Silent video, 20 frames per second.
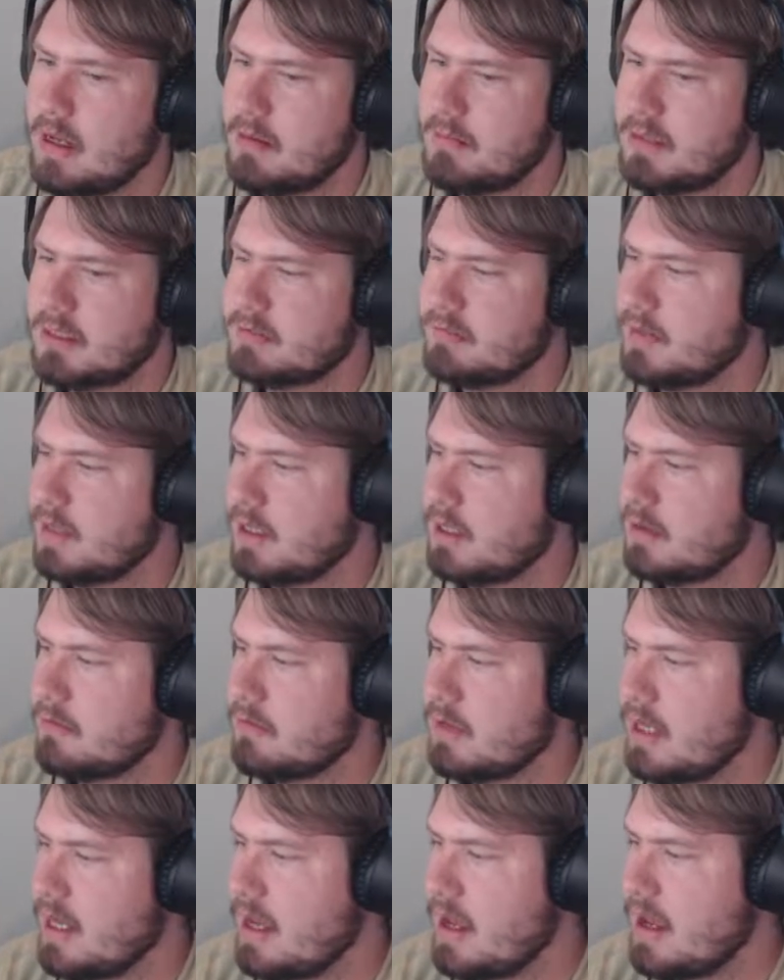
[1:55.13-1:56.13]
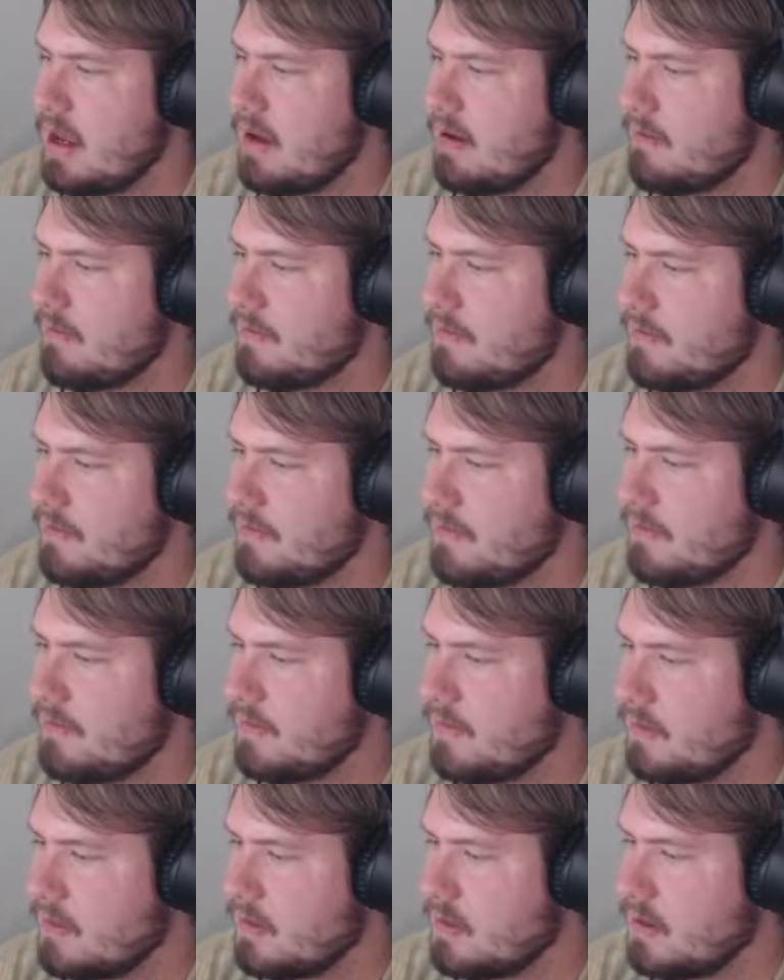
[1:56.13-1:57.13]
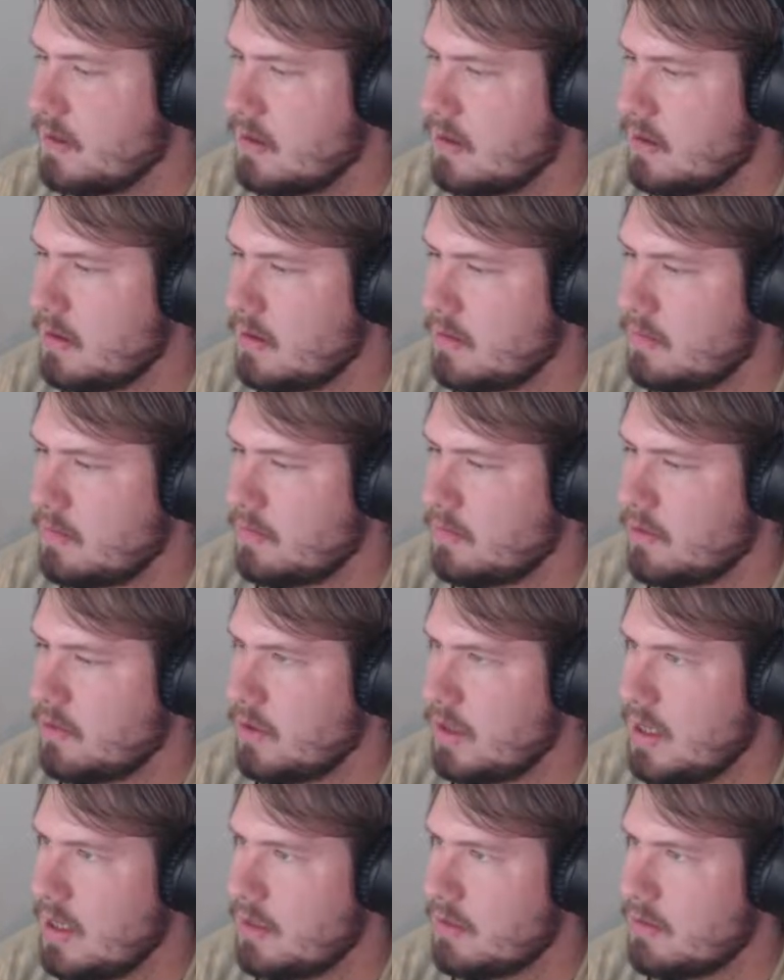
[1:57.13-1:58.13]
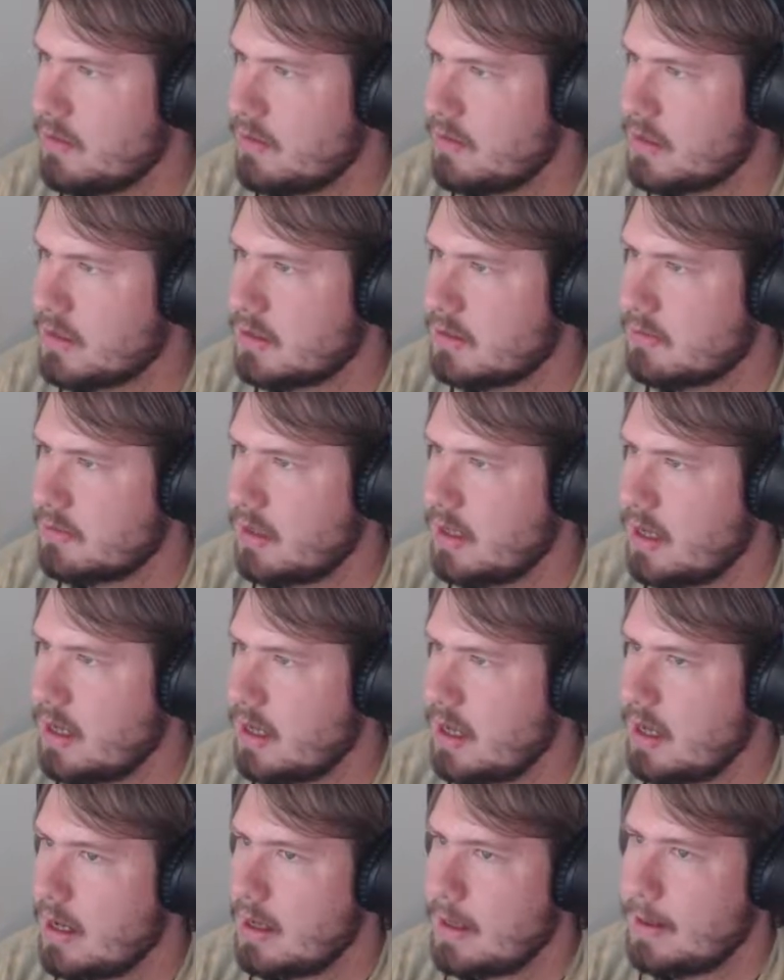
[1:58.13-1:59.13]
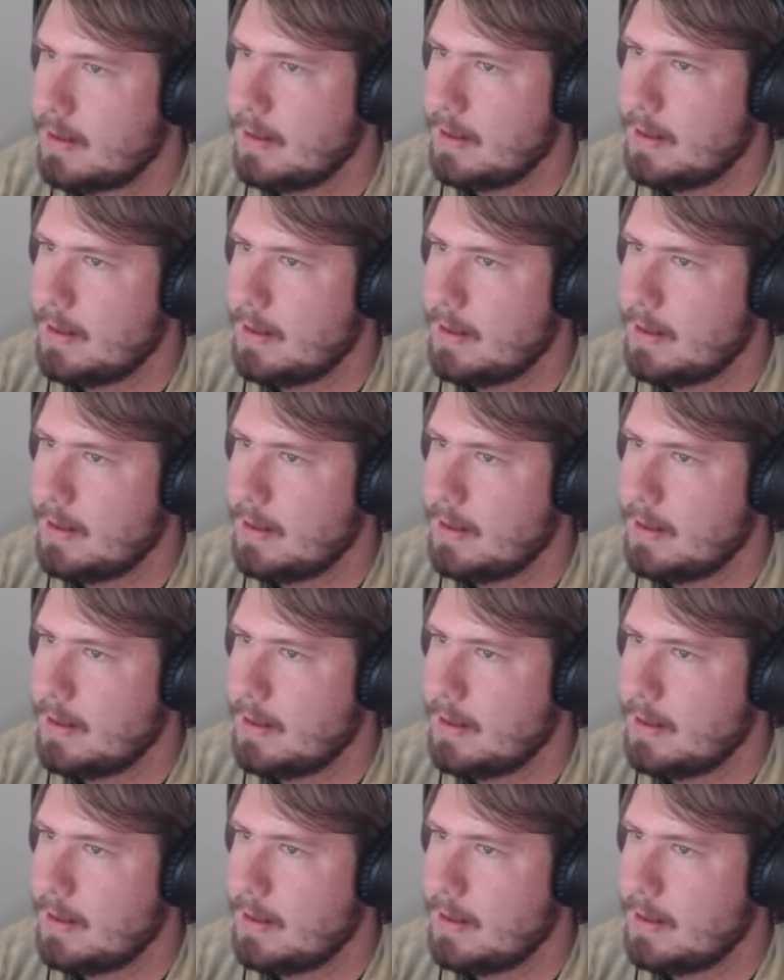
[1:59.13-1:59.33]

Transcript: How much money do we have? Um, grenade thrower's okay.